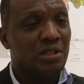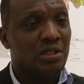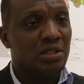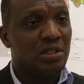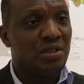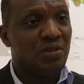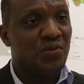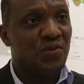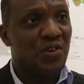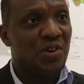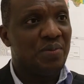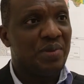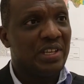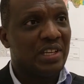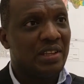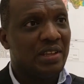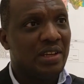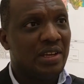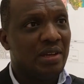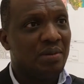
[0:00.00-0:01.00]

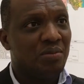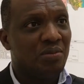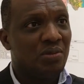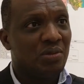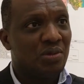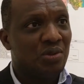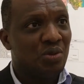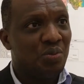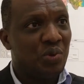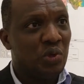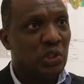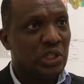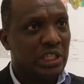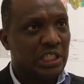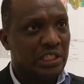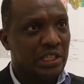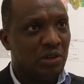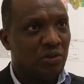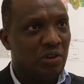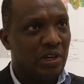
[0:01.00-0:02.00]
informing them to
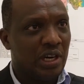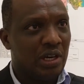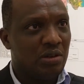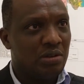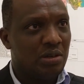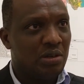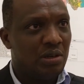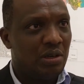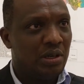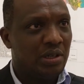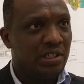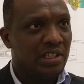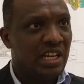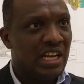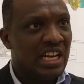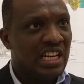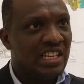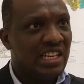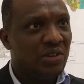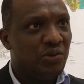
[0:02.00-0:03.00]
protect agricultural land.
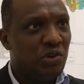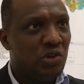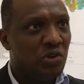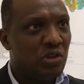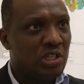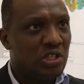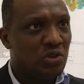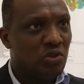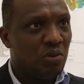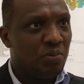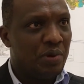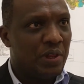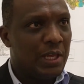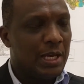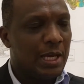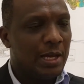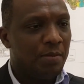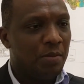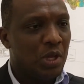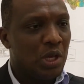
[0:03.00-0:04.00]
That will not stop
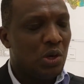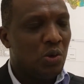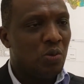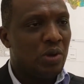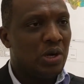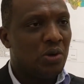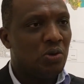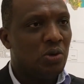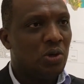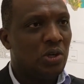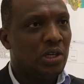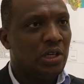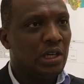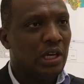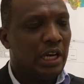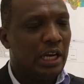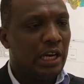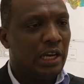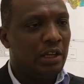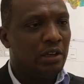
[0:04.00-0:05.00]
there. We are going
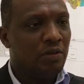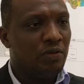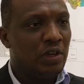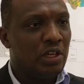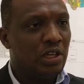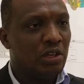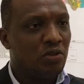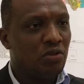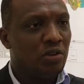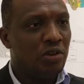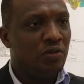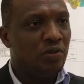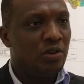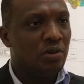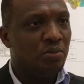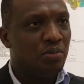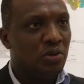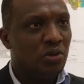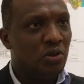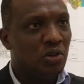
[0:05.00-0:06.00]
even need to
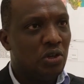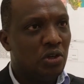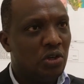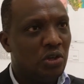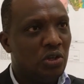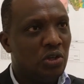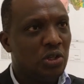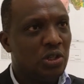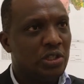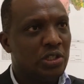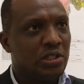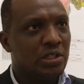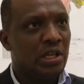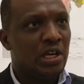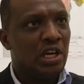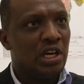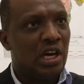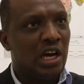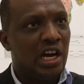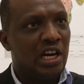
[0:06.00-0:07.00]
develop laws
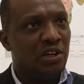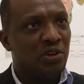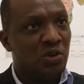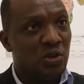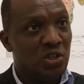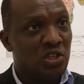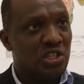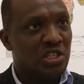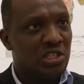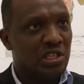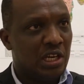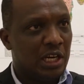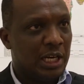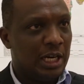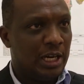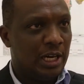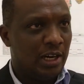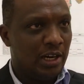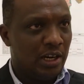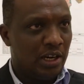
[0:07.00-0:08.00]
and those
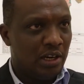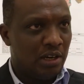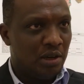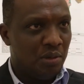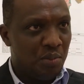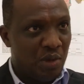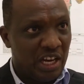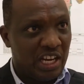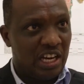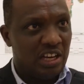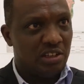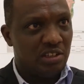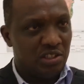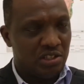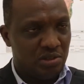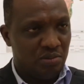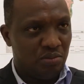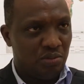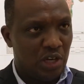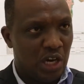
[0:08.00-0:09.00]

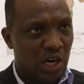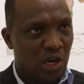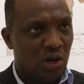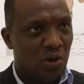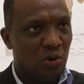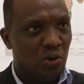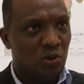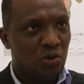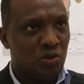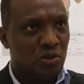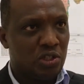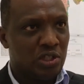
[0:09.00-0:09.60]
mechanisms, all